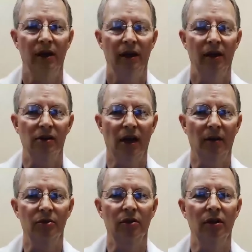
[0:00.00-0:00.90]
It is
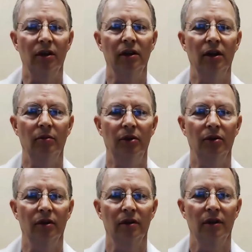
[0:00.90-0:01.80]
absolutely clean and
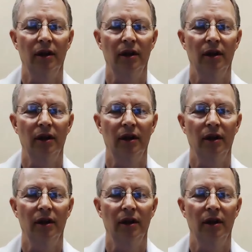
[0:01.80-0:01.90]
pure.